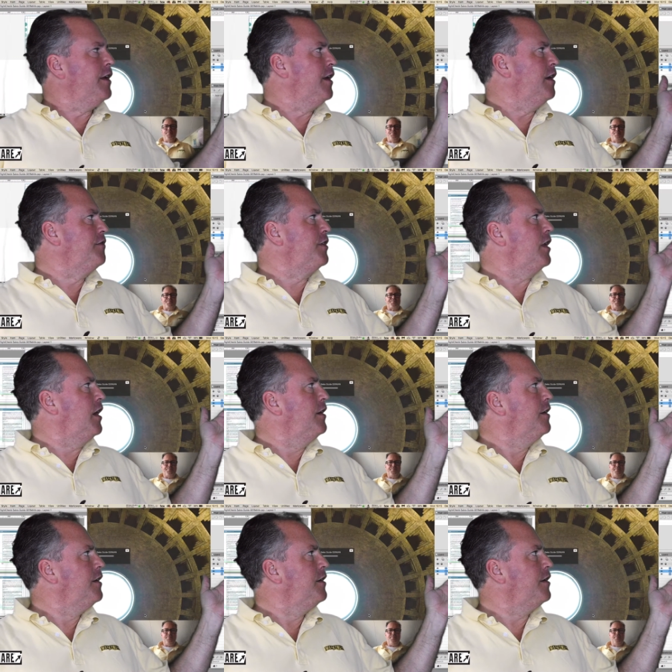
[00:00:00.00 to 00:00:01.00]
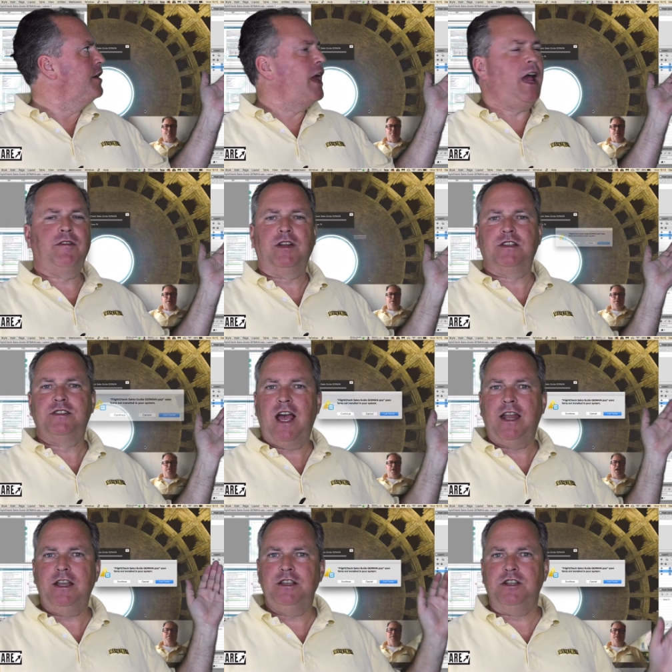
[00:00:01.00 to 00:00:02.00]
and voila, there you have it. It's
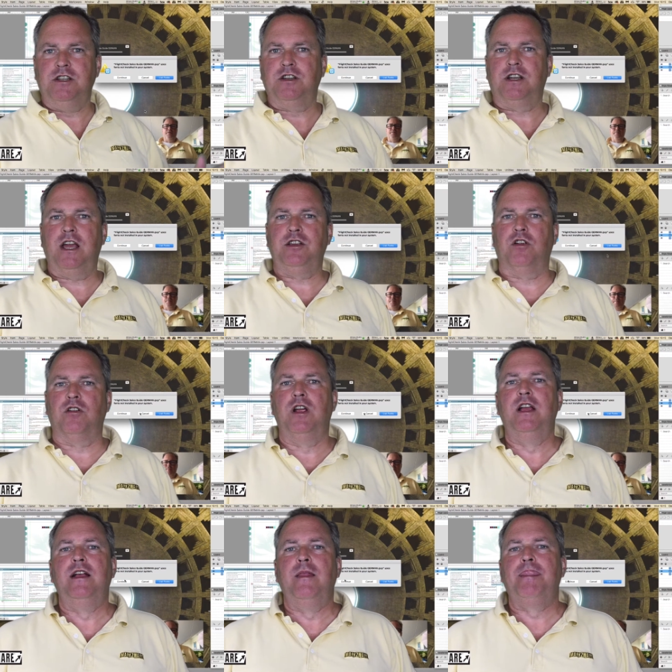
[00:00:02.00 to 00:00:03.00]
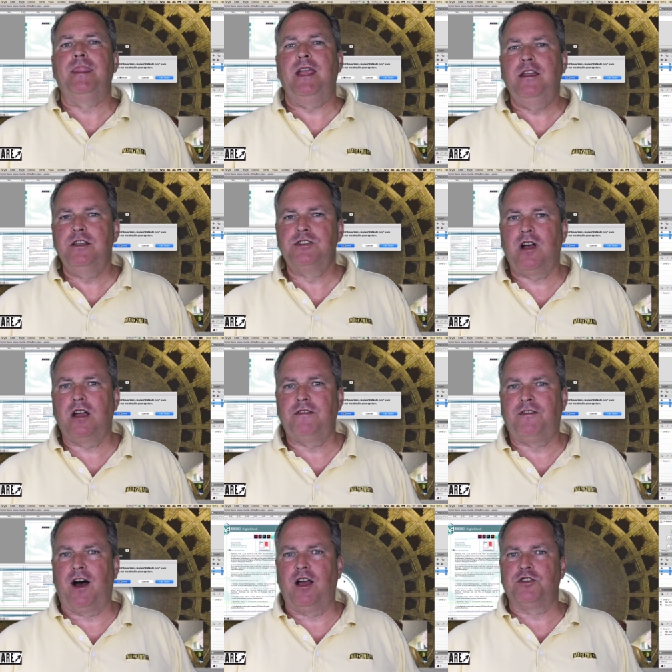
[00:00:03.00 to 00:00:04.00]
that easy to get your InDesign
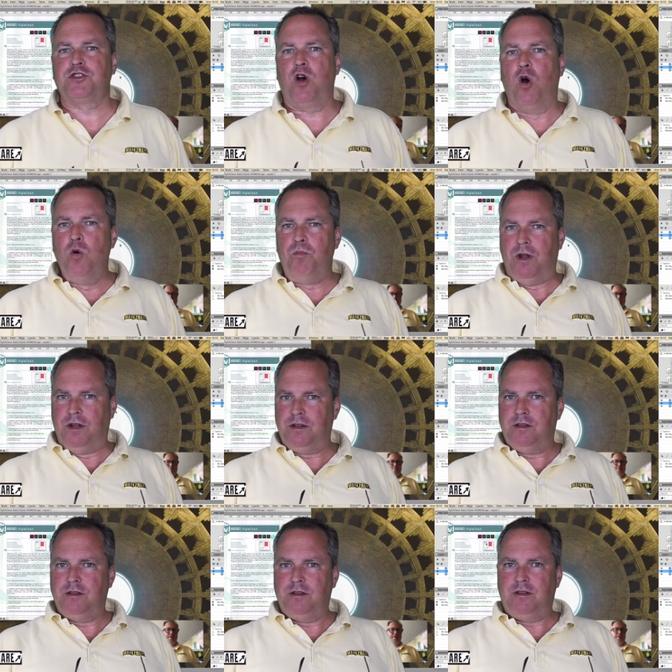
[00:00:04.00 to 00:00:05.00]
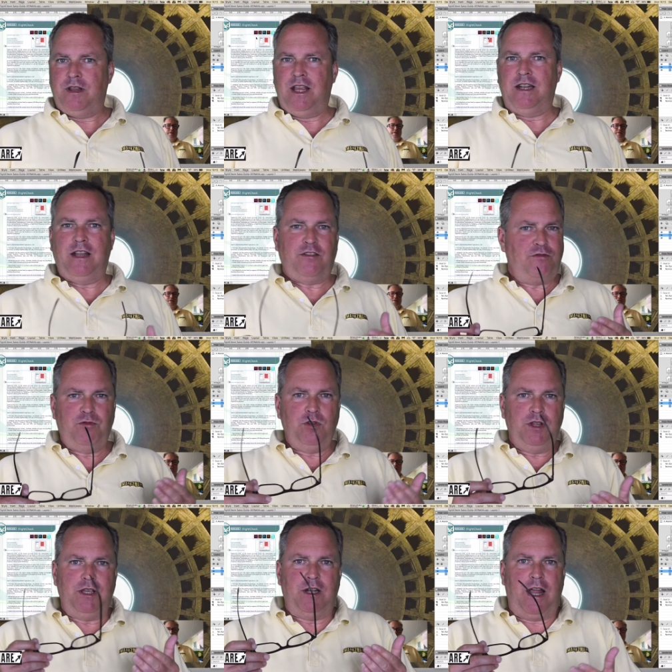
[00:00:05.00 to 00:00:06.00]
files opened and
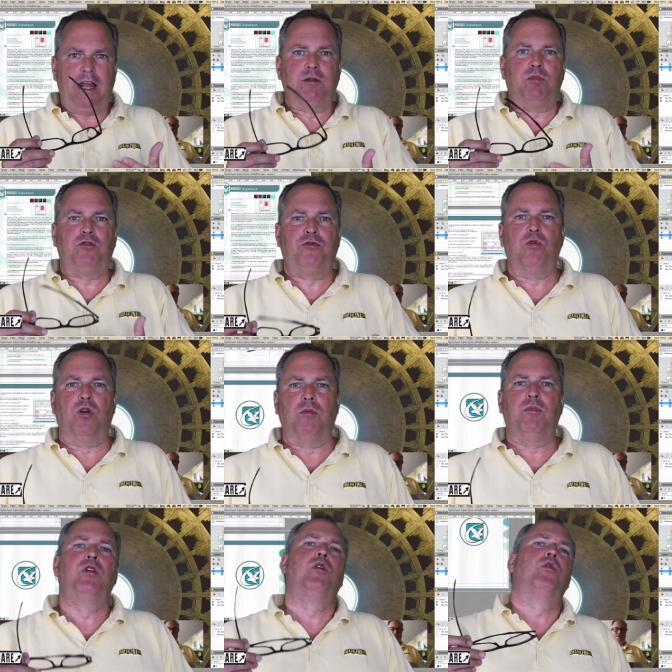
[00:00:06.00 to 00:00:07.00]
fully in an editable form